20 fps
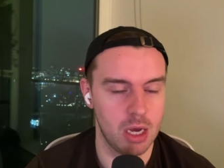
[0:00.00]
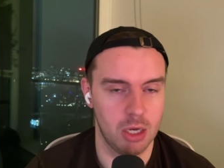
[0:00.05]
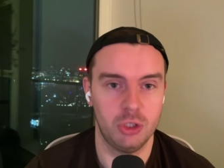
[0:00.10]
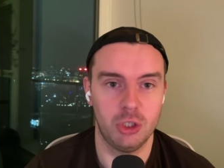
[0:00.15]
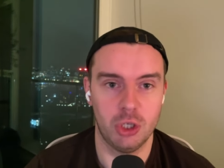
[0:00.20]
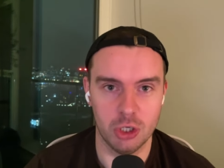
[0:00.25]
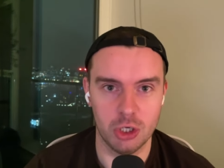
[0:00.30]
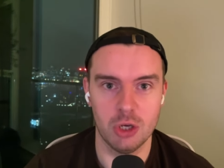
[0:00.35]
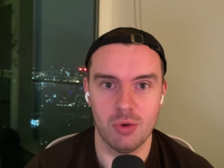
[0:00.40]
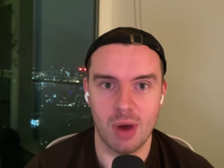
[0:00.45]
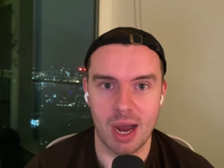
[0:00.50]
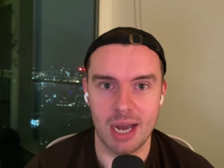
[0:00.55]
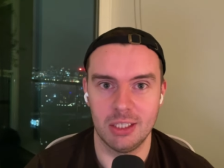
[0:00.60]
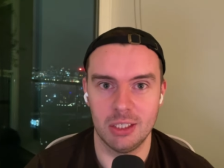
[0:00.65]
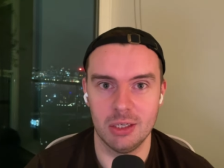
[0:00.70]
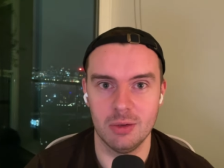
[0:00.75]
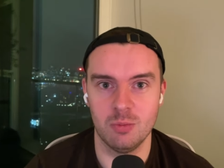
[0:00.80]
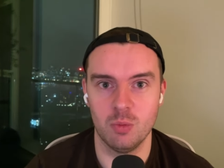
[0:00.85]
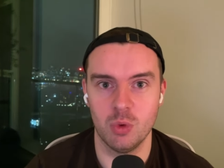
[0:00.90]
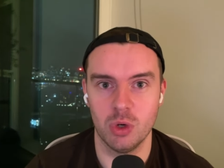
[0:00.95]
to do
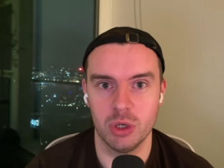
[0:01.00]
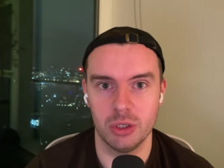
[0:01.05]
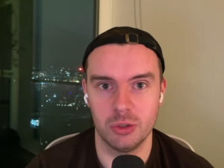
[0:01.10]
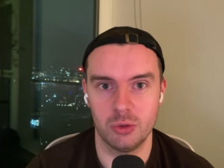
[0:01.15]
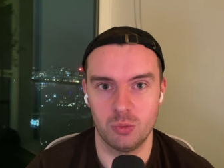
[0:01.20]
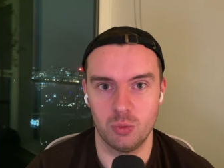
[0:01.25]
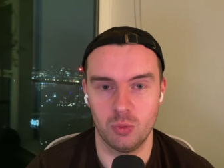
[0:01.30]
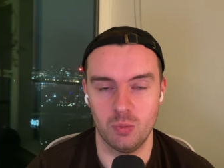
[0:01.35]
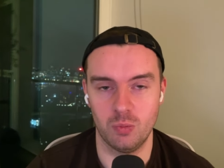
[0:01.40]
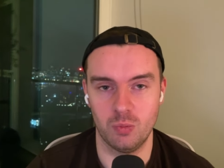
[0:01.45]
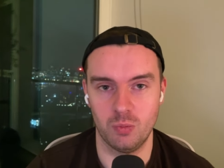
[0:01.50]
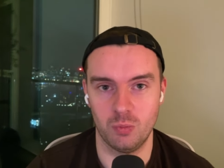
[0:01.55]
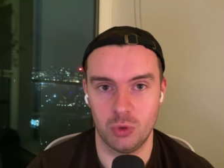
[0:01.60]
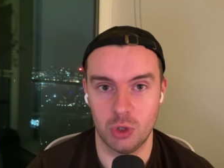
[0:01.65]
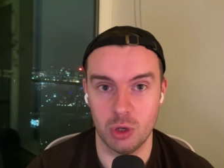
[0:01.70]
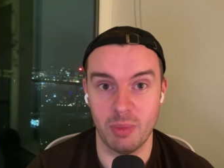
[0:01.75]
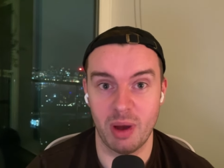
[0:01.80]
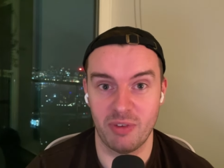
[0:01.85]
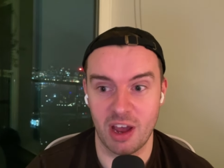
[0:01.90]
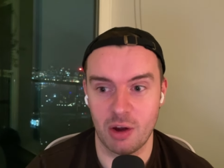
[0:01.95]
item was
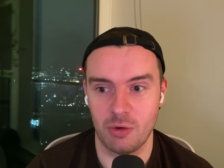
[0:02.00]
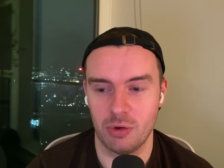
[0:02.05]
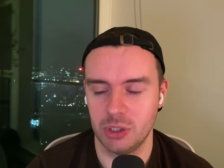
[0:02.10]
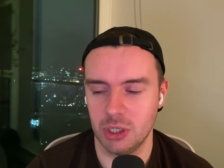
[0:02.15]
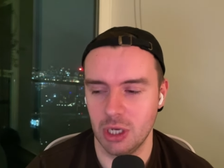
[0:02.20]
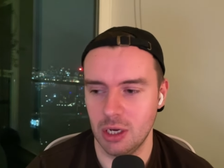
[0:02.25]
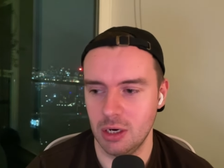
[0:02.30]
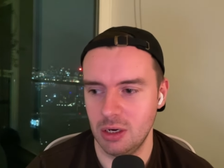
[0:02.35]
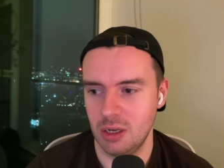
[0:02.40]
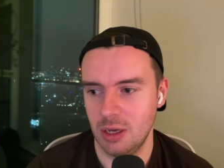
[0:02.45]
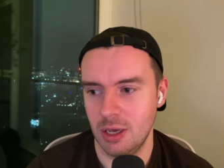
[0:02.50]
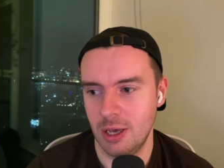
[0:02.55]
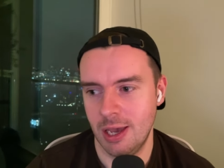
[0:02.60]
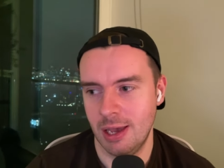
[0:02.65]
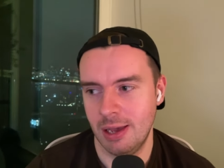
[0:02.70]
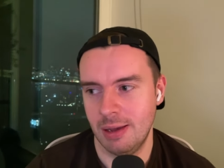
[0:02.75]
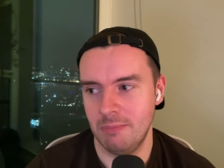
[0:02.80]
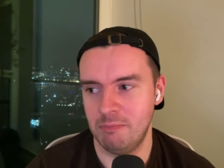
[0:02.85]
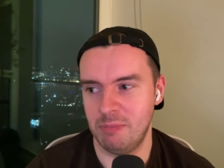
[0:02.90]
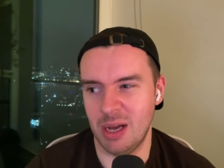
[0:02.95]
do my VAT return,
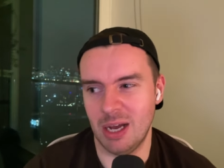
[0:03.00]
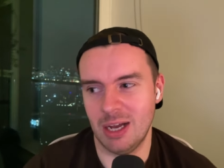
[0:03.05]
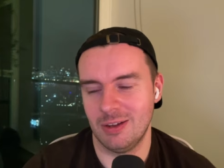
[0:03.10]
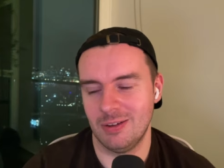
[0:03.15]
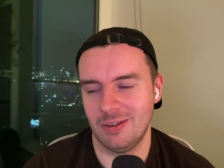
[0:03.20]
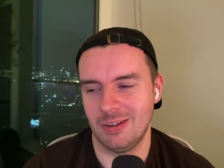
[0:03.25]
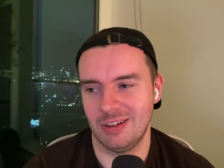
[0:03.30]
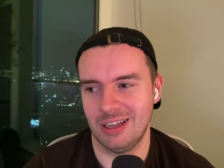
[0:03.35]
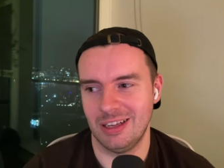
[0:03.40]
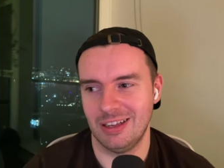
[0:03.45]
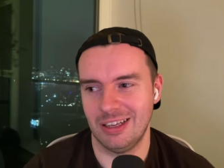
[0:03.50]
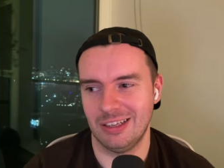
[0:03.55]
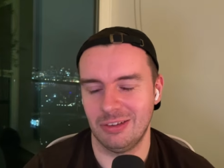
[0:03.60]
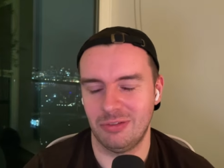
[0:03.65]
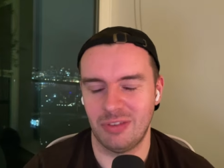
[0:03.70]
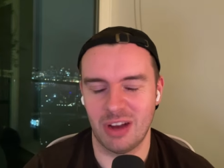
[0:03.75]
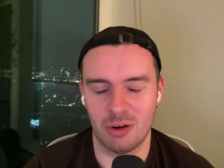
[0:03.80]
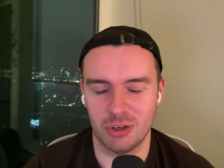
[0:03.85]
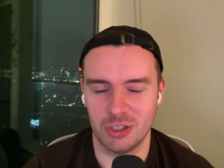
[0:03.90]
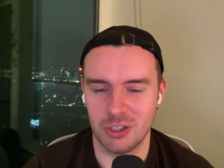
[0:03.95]
but a
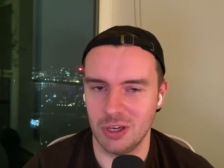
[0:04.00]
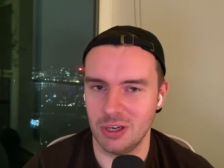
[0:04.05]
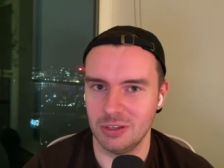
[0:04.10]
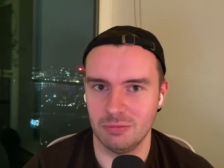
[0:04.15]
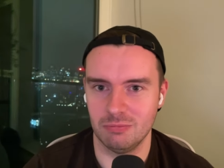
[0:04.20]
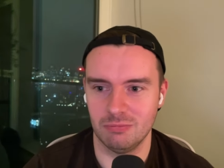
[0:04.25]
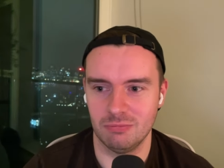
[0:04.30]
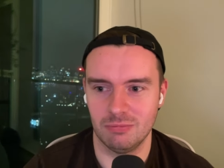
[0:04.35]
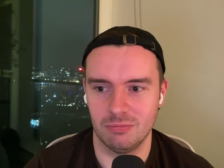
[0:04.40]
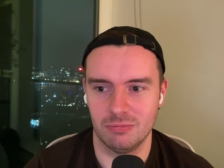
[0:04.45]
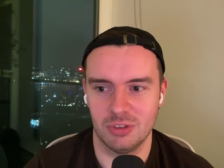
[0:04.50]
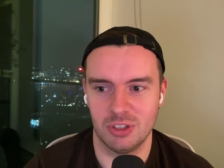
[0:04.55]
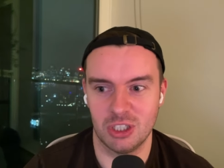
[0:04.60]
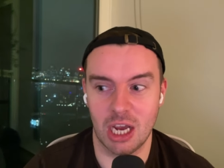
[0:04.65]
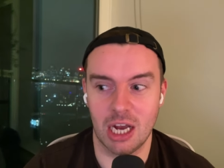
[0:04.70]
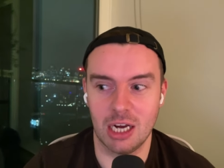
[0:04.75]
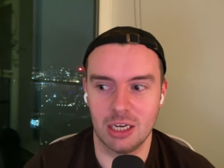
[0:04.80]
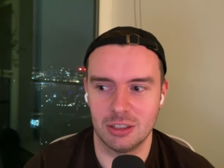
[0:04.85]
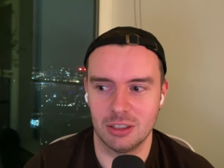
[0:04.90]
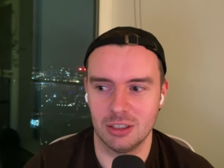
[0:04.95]
VAT return
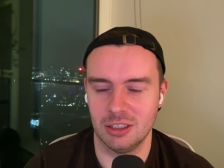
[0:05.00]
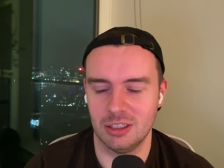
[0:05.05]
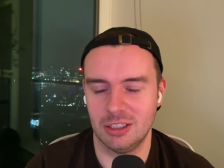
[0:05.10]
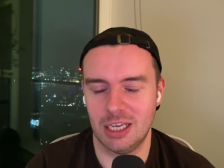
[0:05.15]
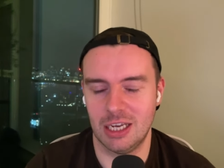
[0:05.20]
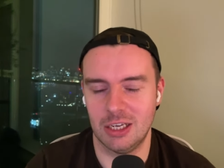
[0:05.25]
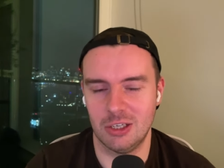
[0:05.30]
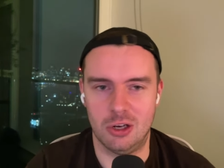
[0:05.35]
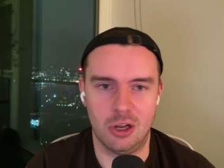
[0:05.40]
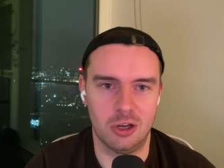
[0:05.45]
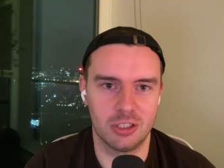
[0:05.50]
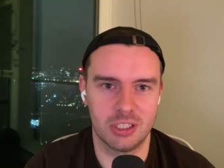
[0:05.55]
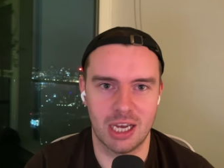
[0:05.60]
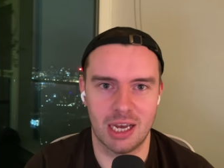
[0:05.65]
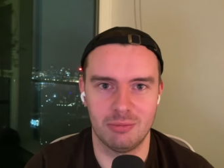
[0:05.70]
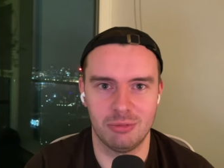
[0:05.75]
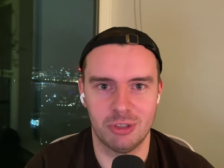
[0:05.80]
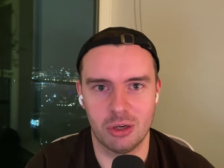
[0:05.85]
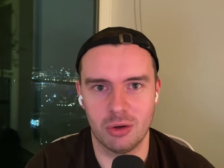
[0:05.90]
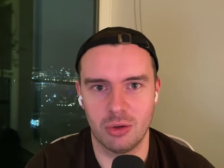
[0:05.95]
sucks and takes a long
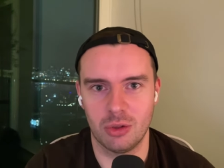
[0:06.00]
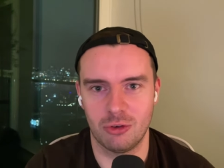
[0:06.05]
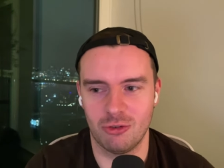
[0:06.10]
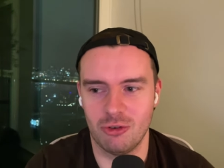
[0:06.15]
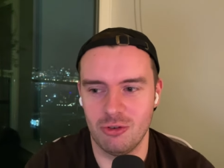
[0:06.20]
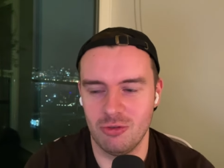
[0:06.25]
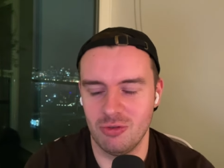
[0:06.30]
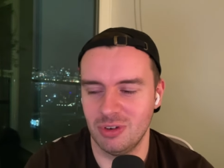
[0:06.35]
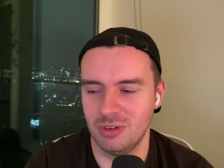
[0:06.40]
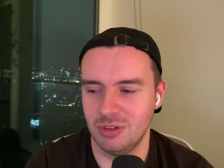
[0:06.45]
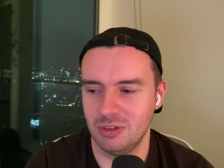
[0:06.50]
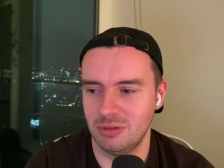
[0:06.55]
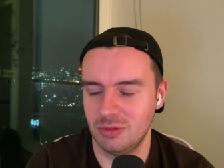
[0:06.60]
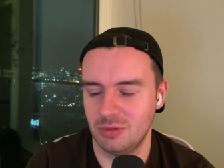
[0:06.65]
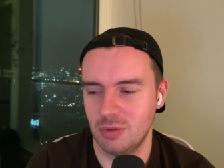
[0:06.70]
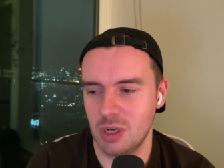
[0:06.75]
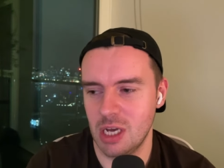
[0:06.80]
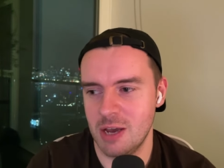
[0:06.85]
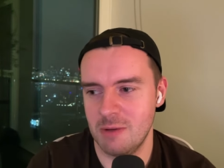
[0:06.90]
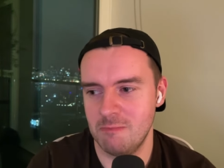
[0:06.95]
time to go through and
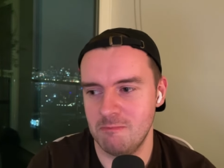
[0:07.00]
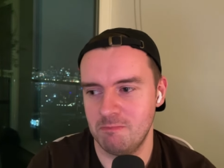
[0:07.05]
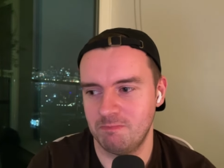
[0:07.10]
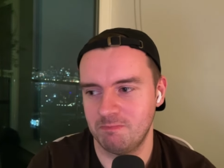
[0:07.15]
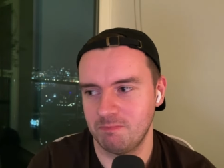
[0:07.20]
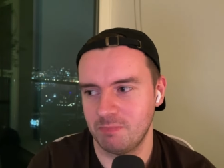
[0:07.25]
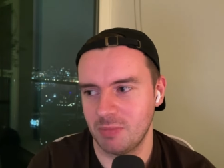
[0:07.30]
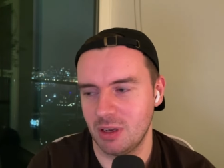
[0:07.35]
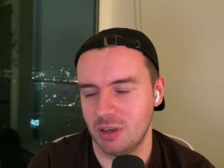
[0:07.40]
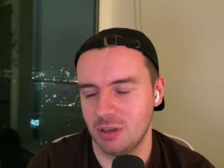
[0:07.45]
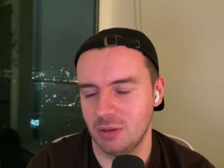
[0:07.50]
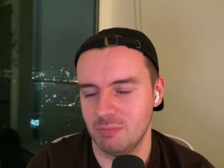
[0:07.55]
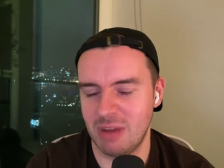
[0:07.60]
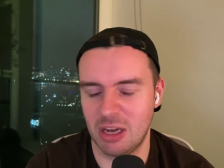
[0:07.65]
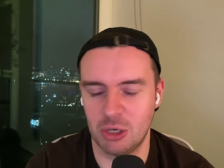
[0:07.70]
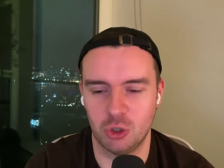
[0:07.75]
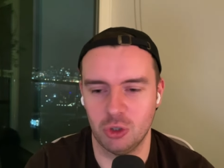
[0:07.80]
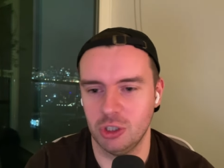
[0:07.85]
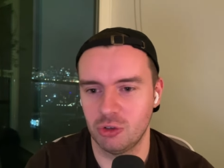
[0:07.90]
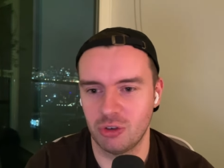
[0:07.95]
um,
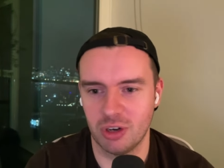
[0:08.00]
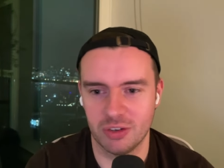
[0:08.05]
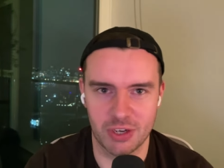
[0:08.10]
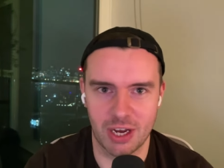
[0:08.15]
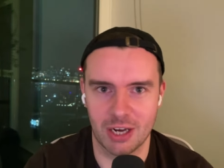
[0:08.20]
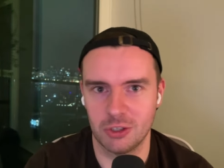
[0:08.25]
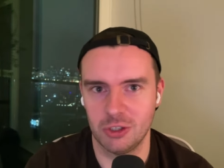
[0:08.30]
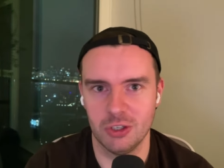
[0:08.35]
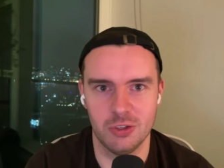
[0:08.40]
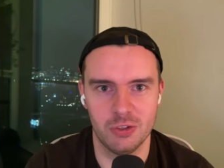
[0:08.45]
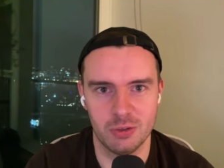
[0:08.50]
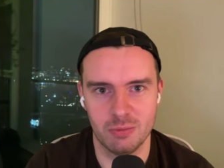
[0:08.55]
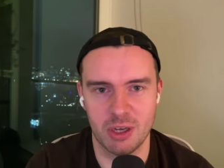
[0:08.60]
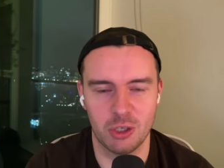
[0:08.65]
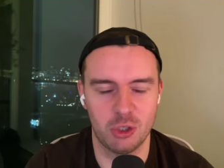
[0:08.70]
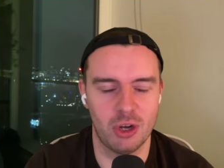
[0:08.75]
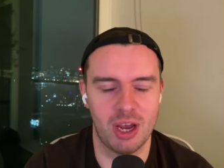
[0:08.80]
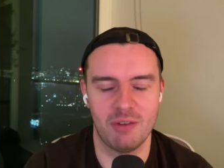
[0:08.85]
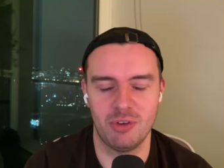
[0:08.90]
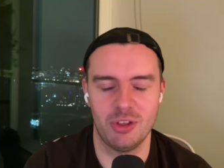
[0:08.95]
match all your transactions and make
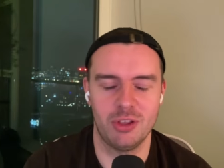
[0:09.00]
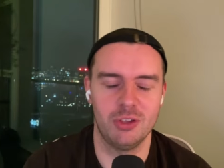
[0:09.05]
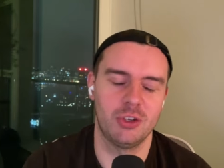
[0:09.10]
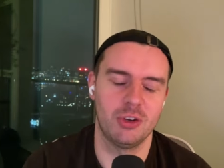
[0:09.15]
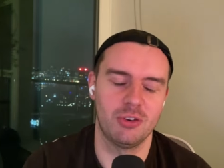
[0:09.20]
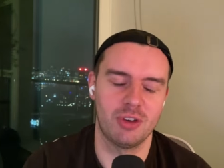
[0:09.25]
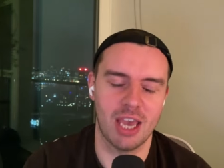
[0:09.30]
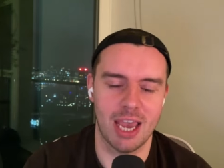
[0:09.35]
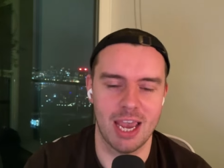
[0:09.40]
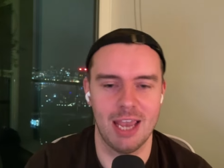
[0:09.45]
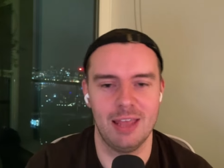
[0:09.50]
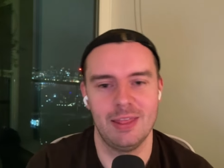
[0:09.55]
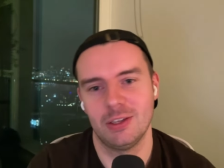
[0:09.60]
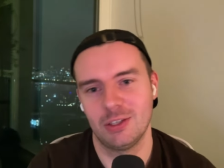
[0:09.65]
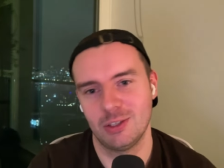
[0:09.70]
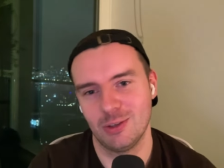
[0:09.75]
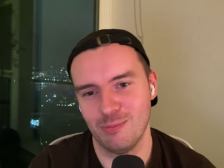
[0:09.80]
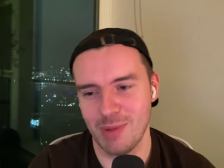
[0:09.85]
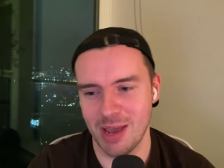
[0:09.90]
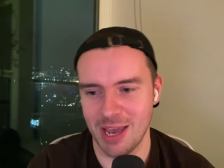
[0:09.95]
sure everything's okay and then
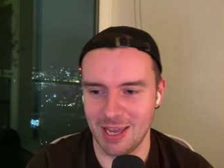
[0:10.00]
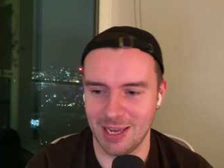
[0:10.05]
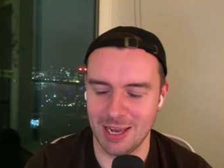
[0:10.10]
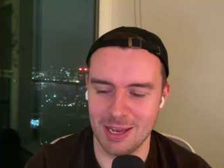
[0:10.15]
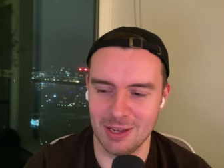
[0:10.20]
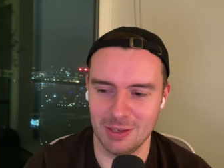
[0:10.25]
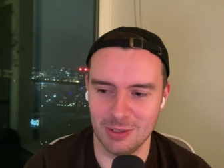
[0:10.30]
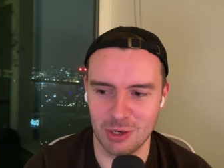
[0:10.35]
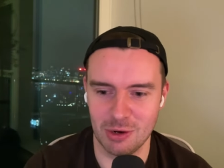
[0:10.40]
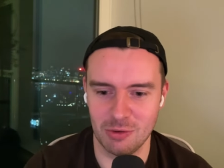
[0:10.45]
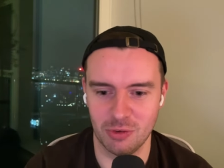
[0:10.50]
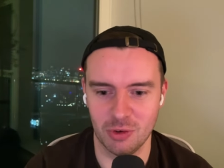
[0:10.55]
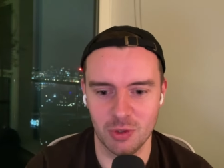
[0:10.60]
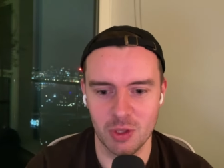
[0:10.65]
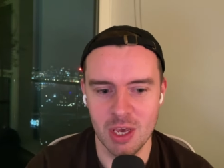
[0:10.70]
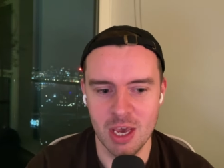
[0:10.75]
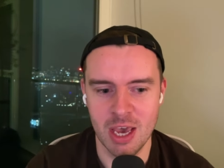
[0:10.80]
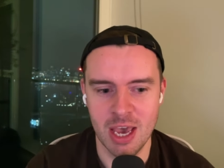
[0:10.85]
submitting it and so forth.